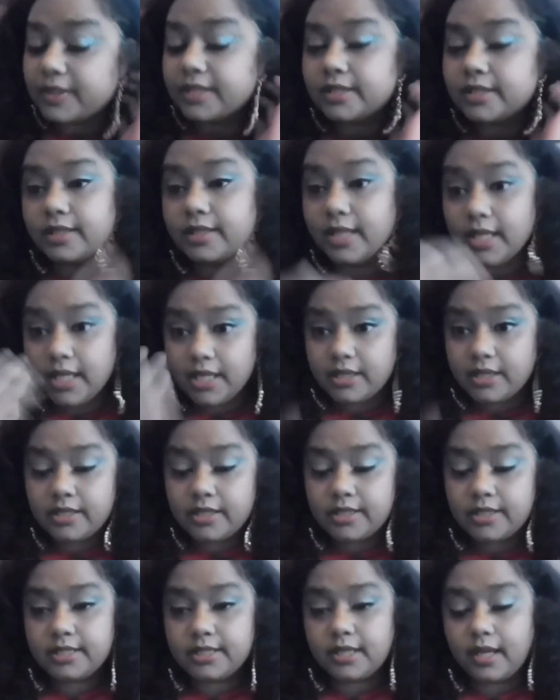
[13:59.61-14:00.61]
this
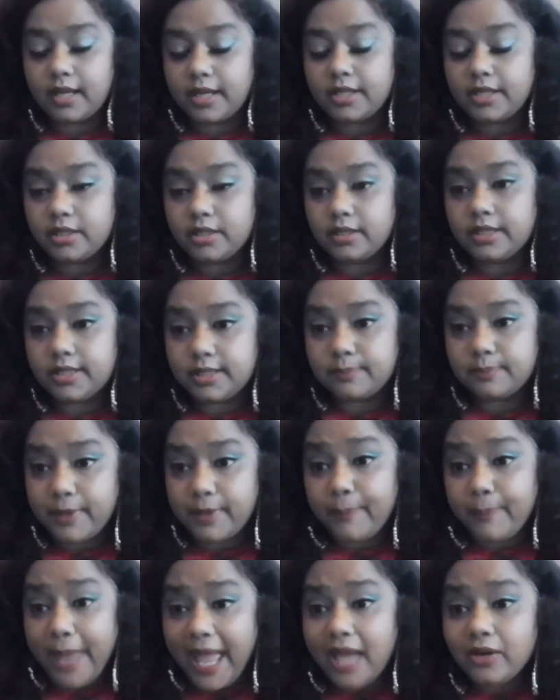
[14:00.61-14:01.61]
this uh, this
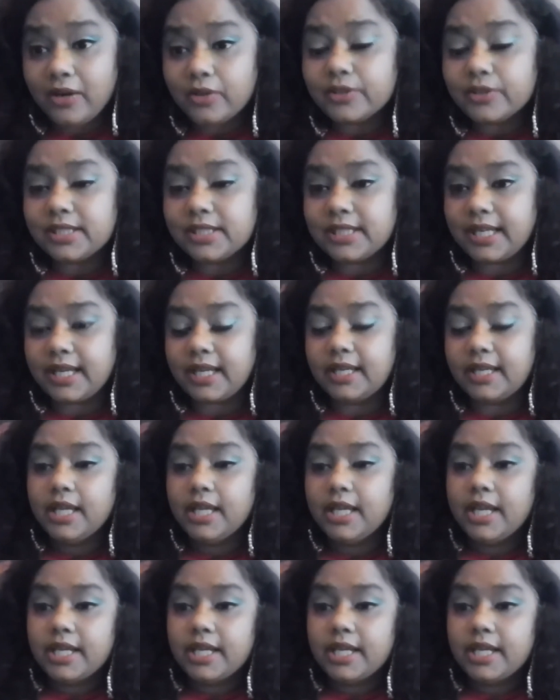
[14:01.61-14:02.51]
uh, panel today